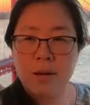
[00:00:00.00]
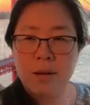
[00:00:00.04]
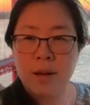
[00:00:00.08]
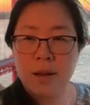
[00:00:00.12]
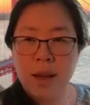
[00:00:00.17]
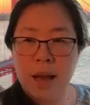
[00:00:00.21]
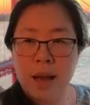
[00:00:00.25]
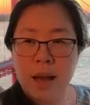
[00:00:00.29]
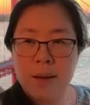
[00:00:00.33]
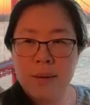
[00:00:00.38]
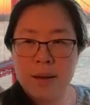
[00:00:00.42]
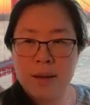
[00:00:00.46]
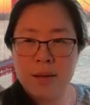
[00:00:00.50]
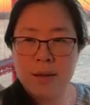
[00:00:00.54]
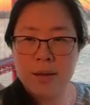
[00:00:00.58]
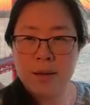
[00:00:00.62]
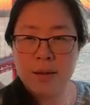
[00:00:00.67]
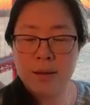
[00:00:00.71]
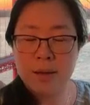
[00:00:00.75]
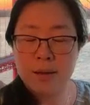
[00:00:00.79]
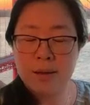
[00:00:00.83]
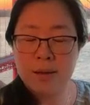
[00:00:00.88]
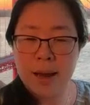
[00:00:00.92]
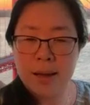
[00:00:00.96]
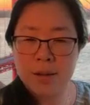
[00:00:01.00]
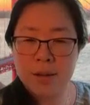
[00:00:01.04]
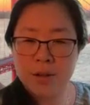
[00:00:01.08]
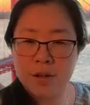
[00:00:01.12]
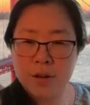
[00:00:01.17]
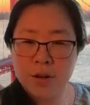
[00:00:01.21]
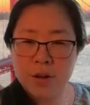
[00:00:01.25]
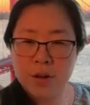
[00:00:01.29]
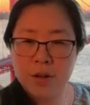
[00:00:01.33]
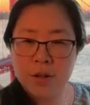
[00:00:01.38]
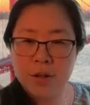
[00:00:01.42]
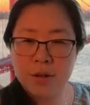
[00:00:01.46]
climate
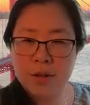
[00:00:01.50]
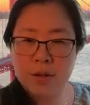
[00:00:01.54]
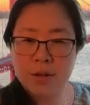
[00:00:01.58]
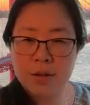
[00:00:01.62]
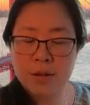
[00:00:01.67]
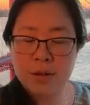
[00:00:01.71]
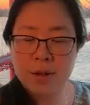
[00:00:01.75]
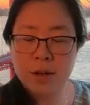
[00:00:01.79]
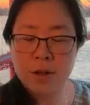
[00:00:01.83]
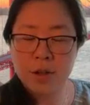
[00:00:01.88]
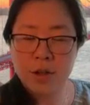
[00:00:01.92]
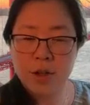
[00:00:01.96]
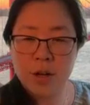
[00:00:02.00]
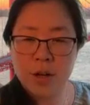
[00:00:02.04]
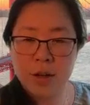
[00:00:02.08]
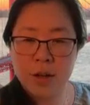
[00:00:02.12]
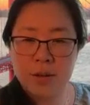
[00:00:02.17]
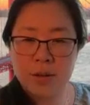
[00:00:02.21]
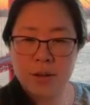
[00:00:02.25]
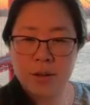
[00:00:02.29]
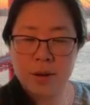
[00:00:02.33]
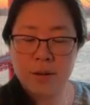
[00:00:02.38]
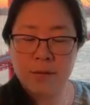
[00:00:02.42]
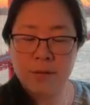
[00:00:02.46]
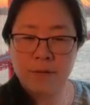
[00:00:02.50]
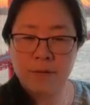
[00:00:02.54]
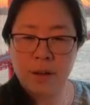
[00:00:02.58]
disasters such as